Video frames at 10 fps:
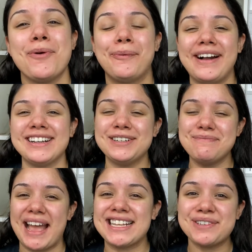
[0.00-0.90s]
Welcome
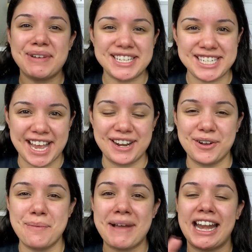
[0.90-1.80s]
back to my
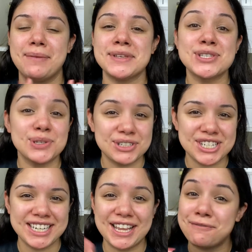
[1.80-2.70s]
channel. My name is
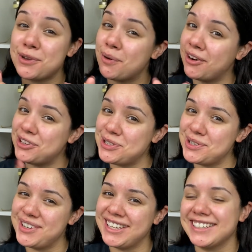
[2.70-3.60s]
Xochitl. If you are
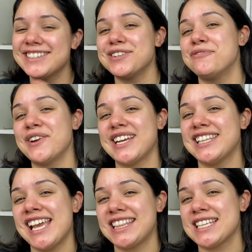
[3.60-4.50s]
new here, don't forget
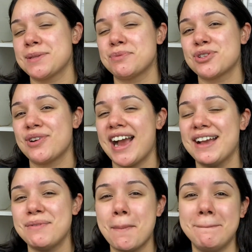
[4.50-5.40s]
to hit the
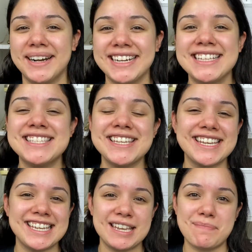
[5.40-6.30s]
subscribe button so you
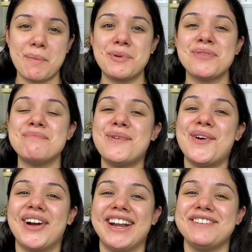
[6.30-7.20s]
can keep up with
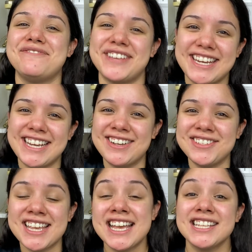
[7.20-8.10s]
more videos.
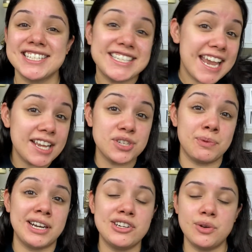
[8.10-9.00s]
Today, I just
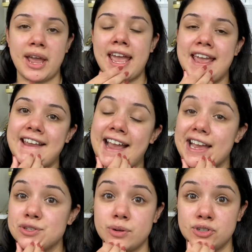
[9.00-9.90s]
want to do a
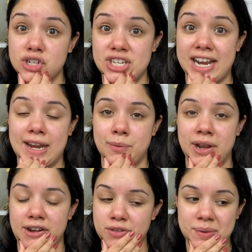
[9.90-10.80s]
casual chit-chat, get
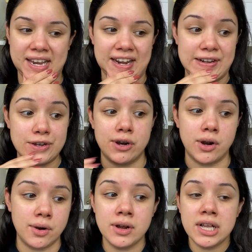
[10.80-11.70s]
ready with me. I
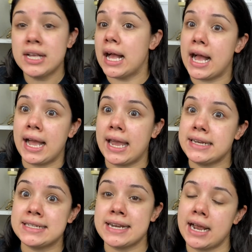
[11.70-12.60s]
know I
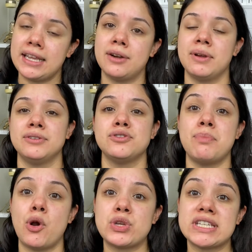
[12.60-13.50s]
did not get around to
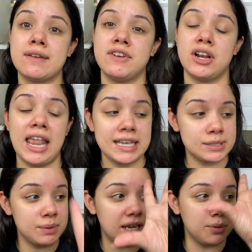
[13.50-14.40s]
posting a video
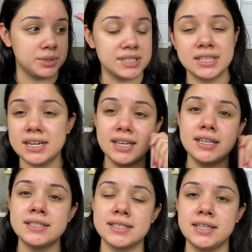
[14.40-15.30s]
last week. It was
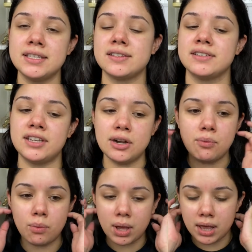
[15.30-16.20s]
crazy. So I was like, you
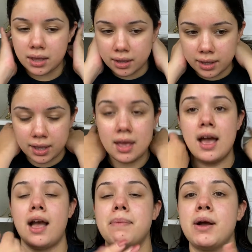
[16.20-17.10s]
know what?
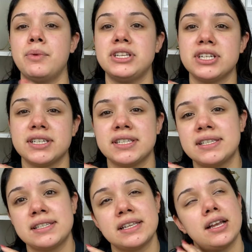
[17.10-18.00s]
How about we
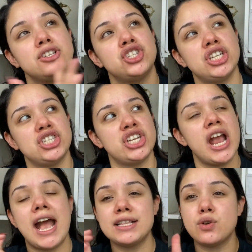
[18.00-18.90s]
just
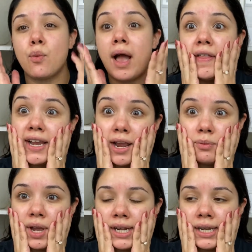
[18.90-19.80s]
chit-chat while I get
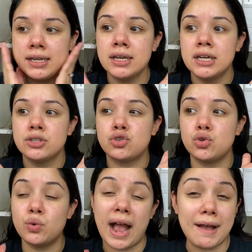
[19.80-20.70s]
ready
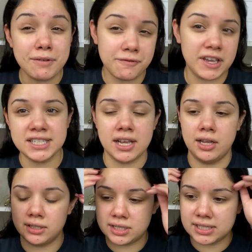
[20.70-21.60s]
to have a face
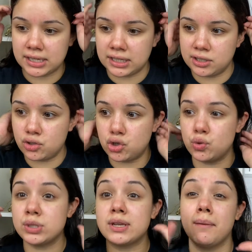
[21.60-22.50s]
on, because I'm gonna do
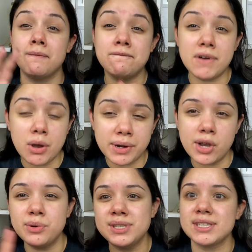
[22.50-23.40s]
some
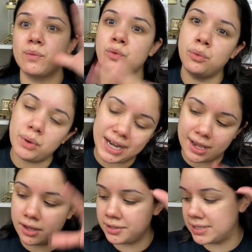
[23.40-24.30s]
photos, some
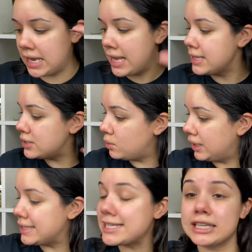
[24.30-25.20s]
reels. So
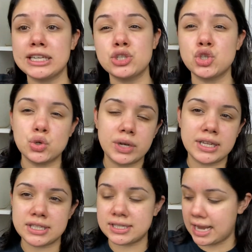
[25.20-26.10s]
let's get to
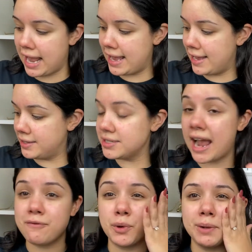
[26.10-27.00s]
it. And
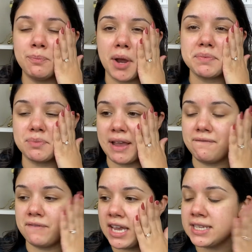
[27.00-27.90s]
I've already prepped my
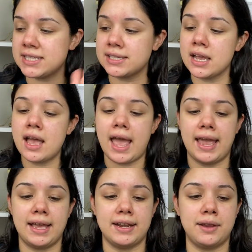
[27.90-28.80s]
face,
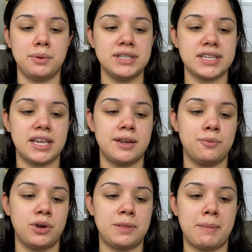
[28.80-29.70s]
and I went in
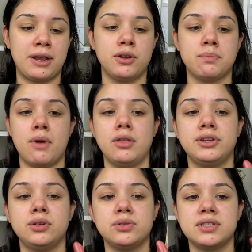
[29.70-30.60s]
with my Good
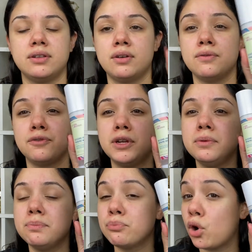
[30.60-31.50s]
Molecule silicone
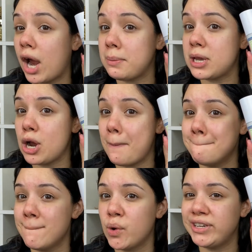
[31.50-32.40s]
free priming
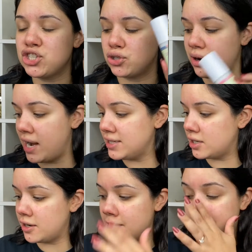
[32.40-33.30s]

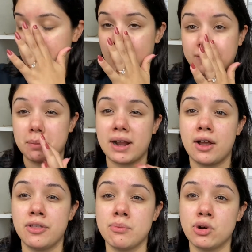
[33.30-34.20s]
moisturizer after my
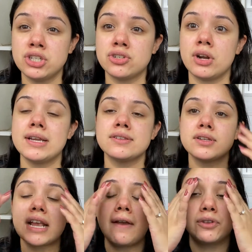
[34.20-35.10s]
other
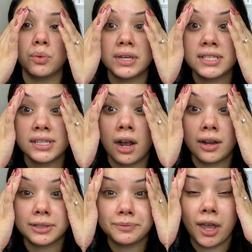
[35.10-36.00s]
moisturizers. I have to
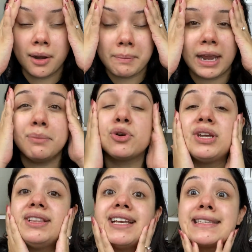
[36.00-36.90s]
restock on my
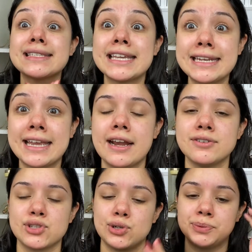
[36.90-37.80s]
BRUJITA skincare
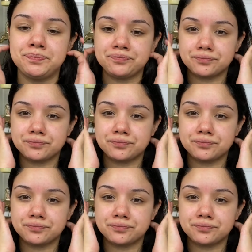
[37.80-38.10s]
soon.